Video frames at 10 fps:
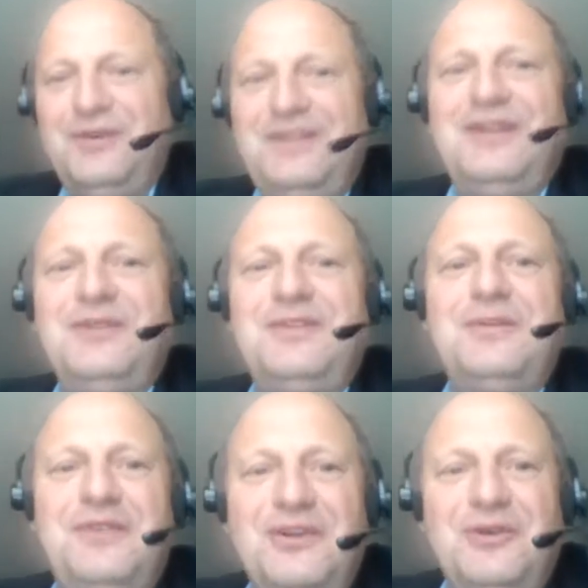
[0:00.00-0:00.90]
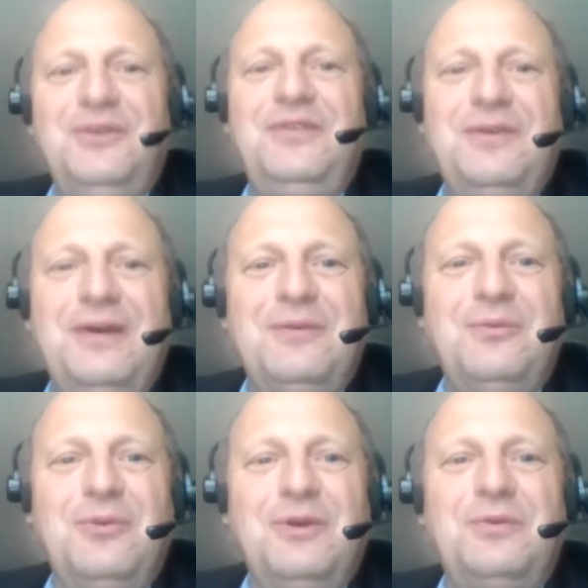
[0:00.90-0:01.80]
the outcomes, the goals,
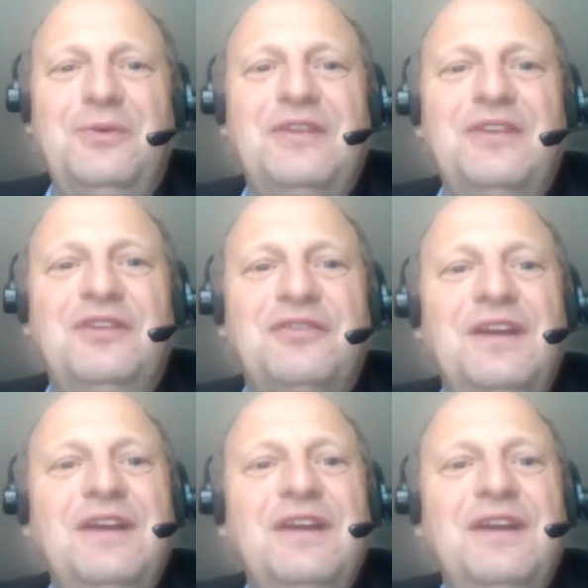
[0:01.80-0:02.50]
what we want to solve.